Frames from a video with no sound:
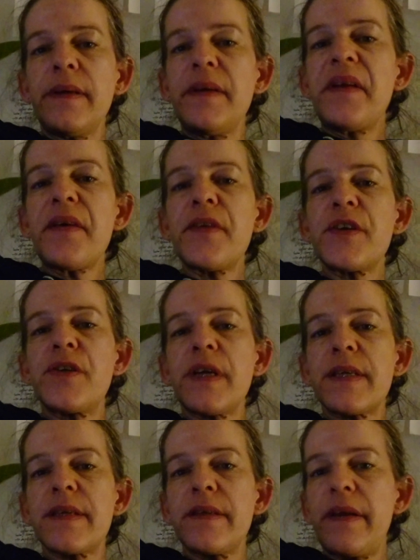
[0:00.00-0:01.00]
Another
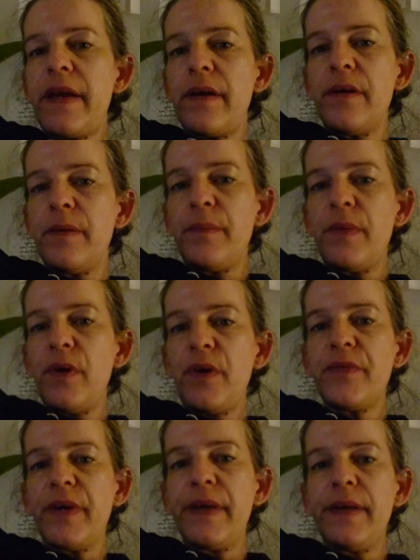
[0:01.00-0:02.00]
Jackson
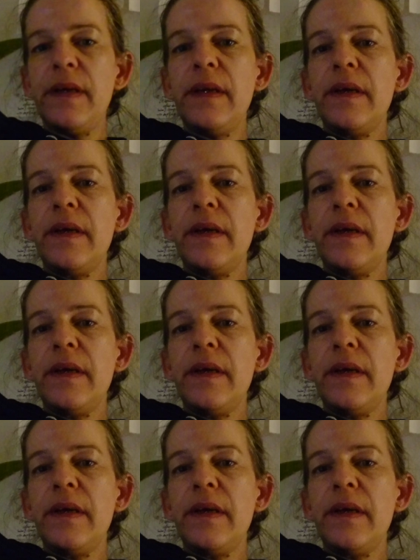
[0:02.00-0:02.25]
Irvine,